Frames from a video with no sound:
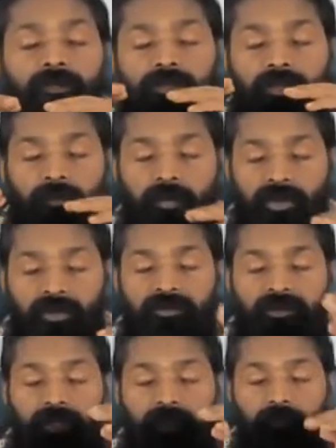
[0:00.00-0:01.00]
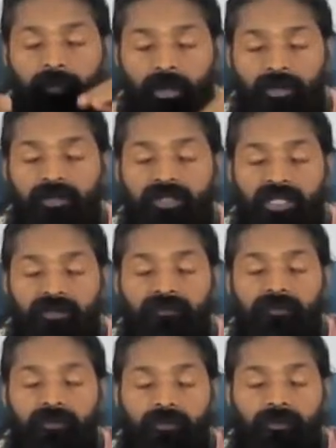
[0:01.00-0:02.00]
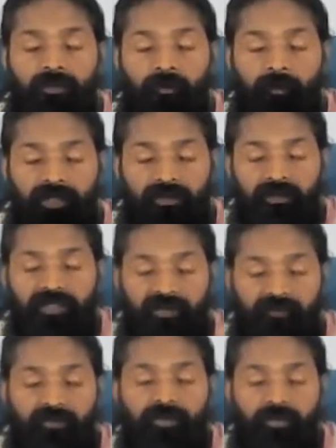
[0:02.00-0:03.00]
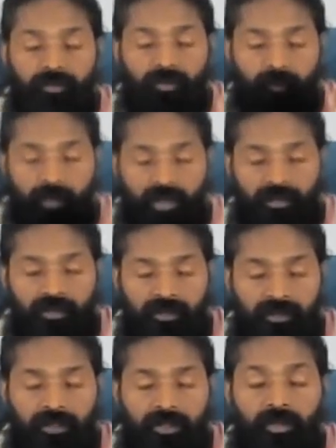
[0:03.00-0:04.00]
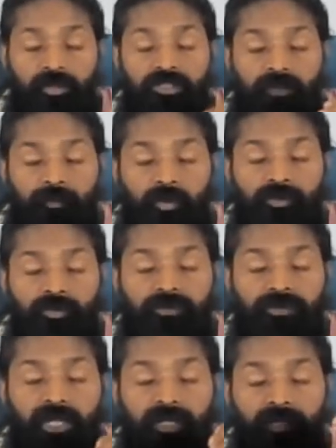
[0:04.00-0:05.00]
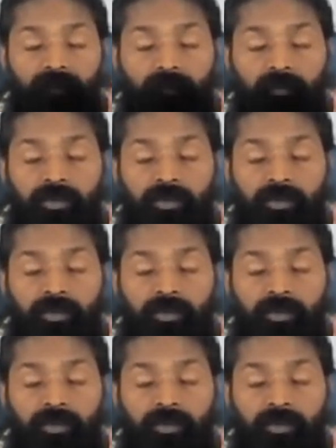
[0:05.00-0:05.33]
the birth that body gave it, the mother gave it to your body, is supposed to take a